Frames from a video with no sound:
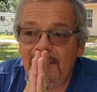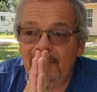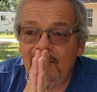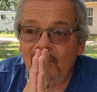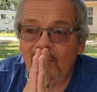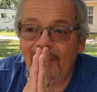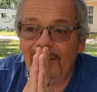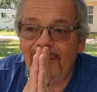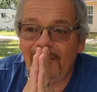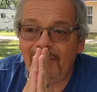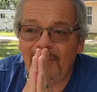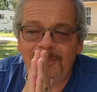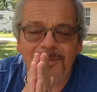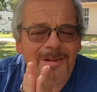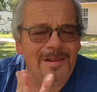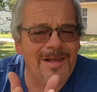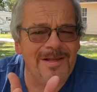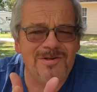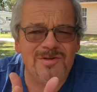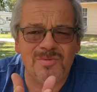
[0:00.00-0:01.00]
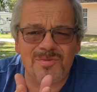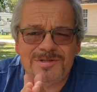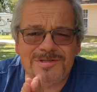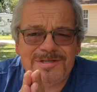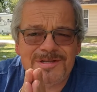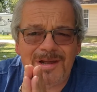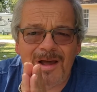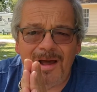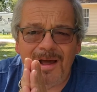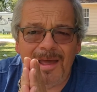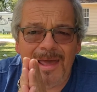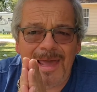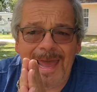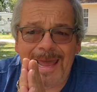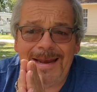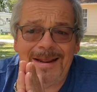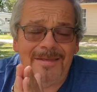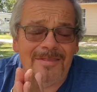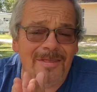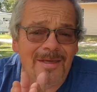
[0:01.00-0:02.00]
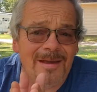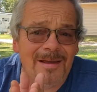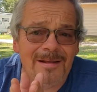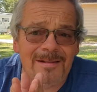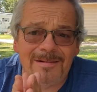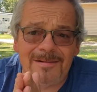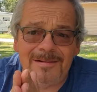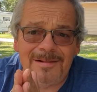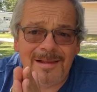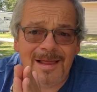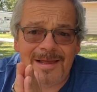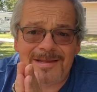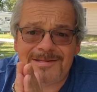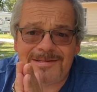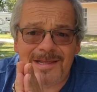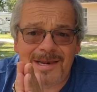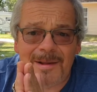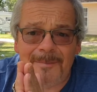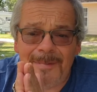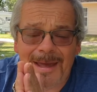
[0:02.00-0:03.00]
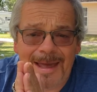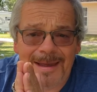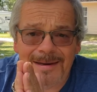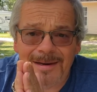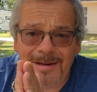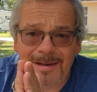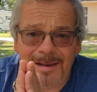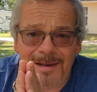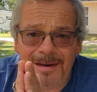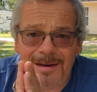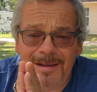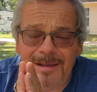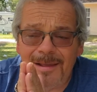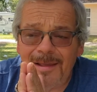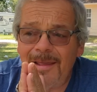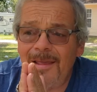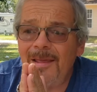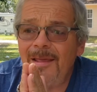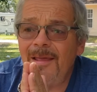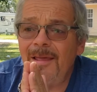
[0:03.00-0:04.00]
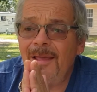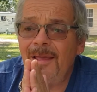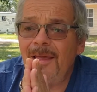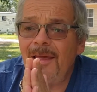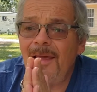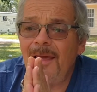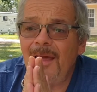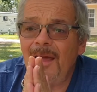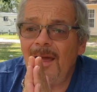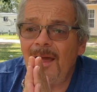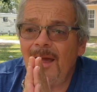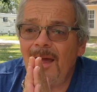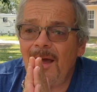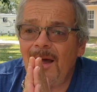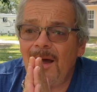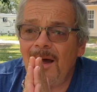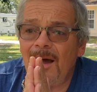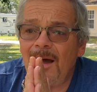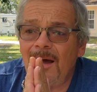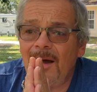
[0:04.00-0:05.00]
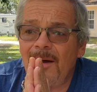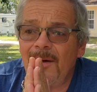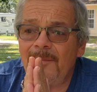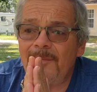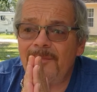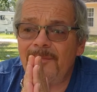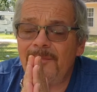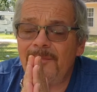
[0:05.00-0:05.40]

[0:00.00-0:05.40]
where the place was anything less than immaculate. The